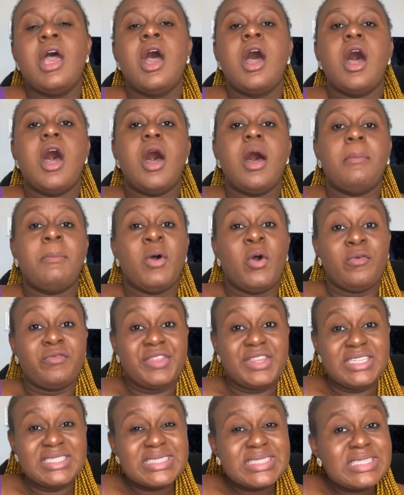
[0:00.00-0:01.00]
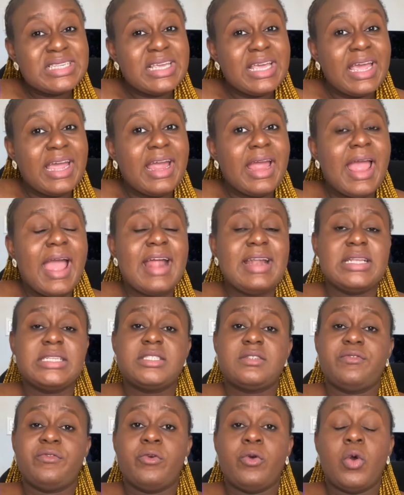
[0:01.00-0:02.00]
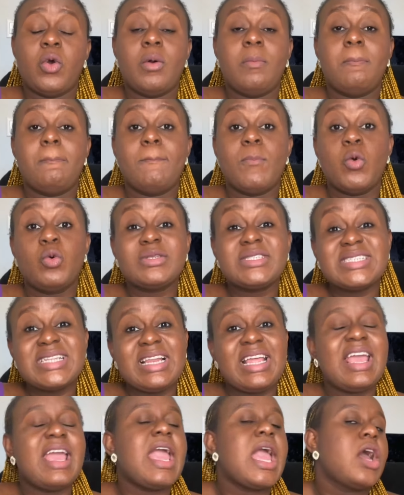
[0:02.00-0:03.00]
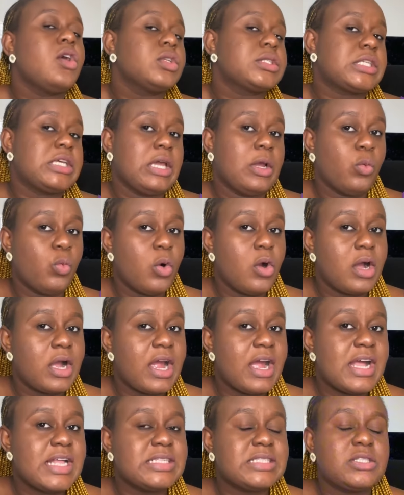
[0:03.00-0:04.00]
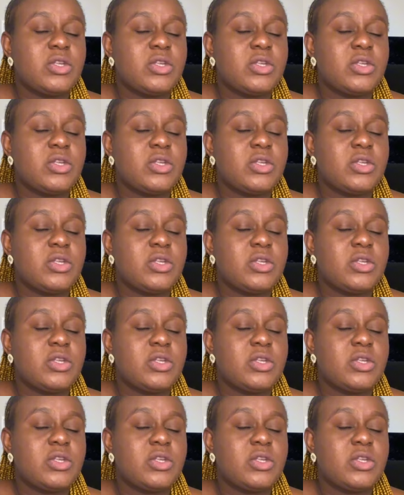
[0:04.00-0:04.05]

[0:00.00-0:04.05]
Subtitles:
of this year, and it's for mostly healthcare workers.